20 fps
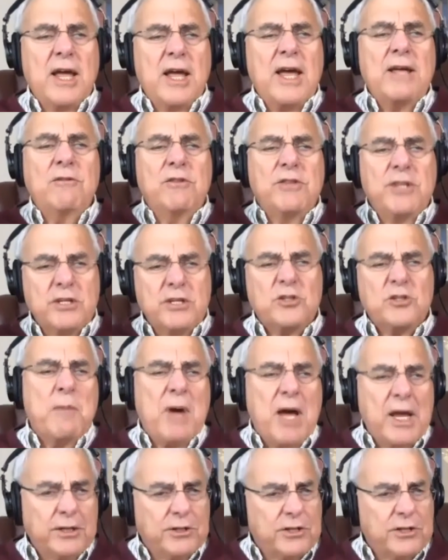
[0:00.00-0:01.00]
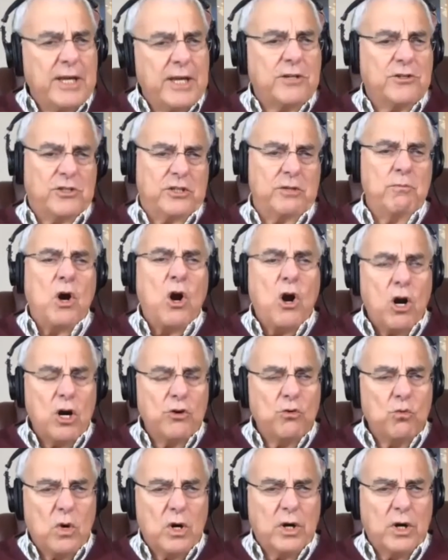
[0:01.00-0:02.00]
And this might take some
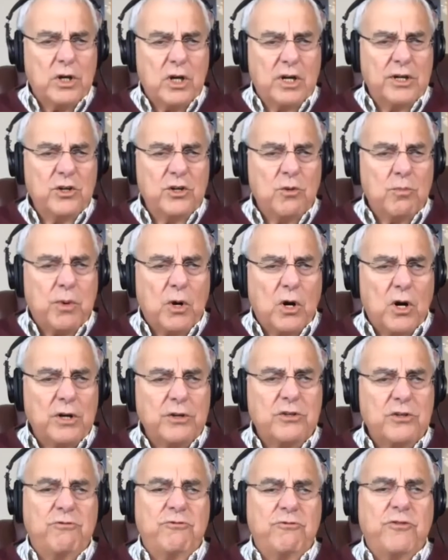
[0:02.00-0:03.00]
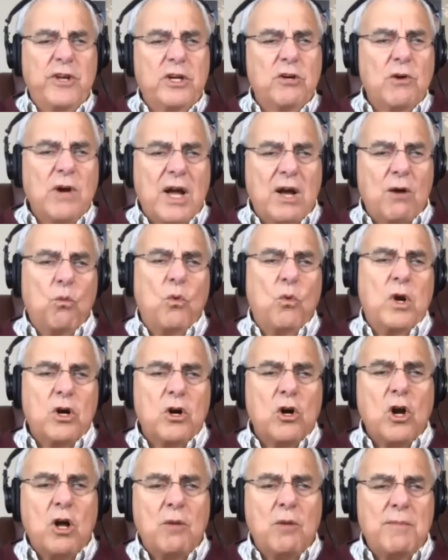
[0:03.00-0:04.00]
hard work on your part to figure out, what
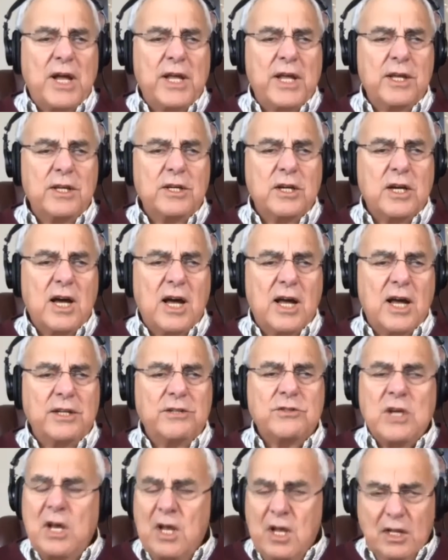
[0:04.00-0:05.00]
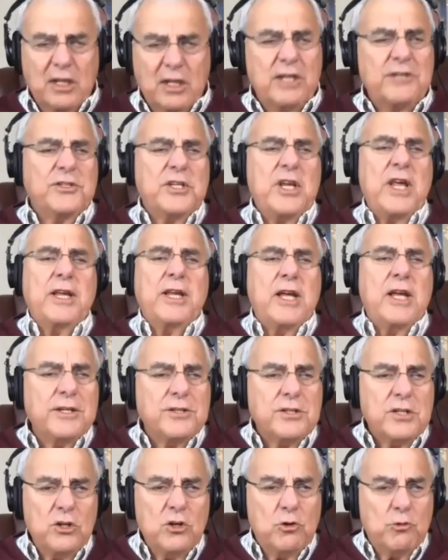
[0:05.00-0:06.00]
are all my in-kinds? Let's say
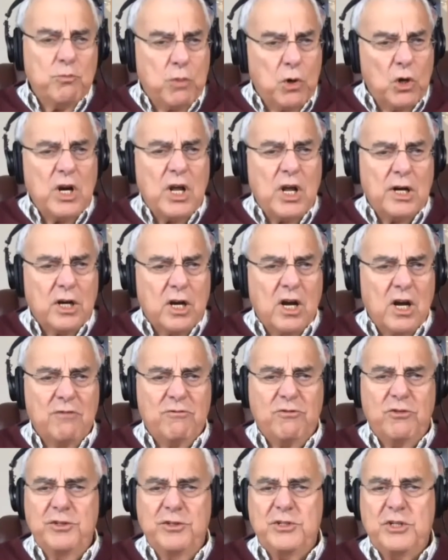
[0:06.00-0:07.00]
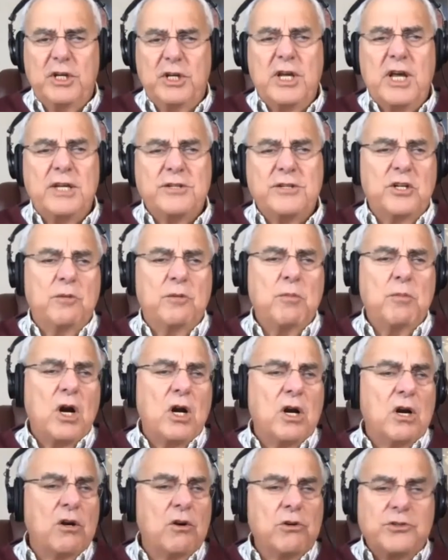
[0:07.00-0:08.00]
you put on a conference at Casa de
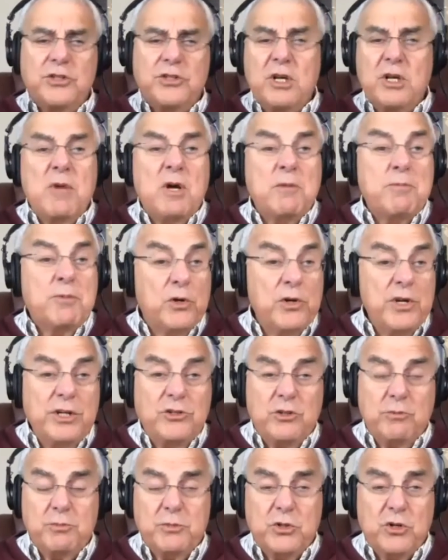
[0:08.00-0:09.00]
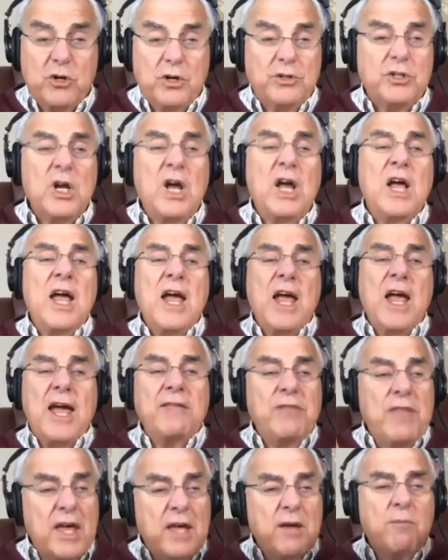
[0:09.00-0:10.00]
Bar or some Upper Egypt church,
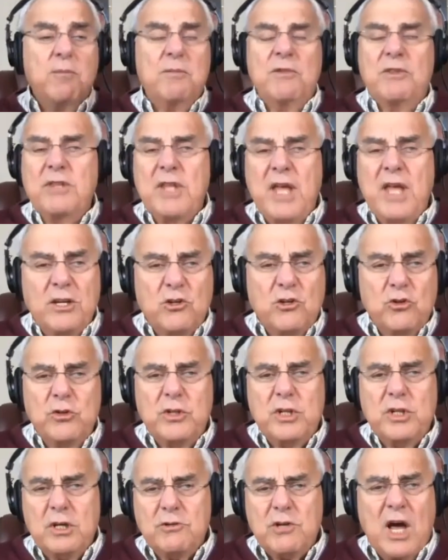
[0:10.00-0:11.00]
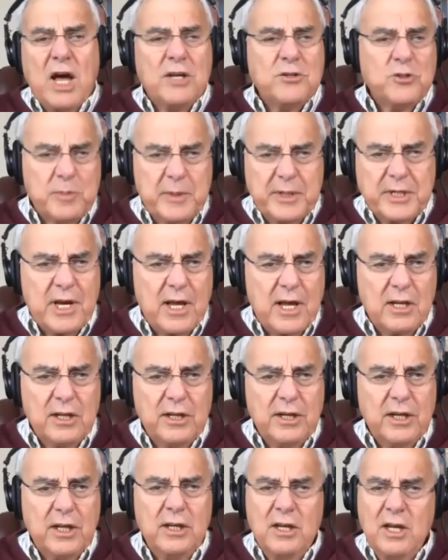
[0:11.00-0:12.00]
and they do the
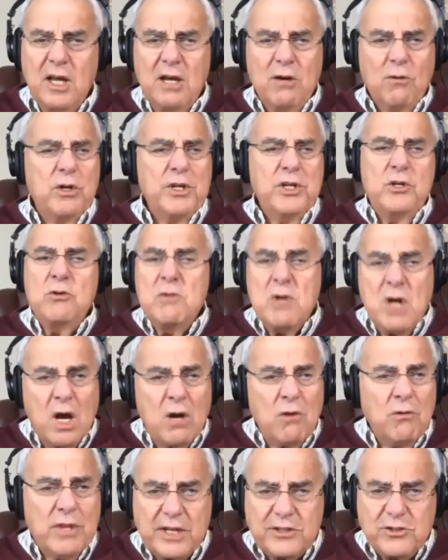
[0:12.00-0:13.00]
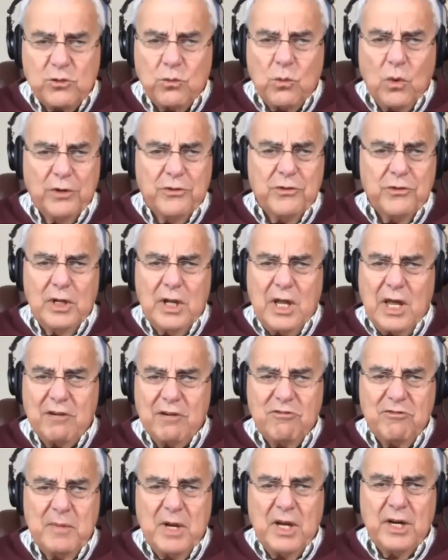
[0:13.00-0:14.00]
hospitality. Well, you know that's worth a lot of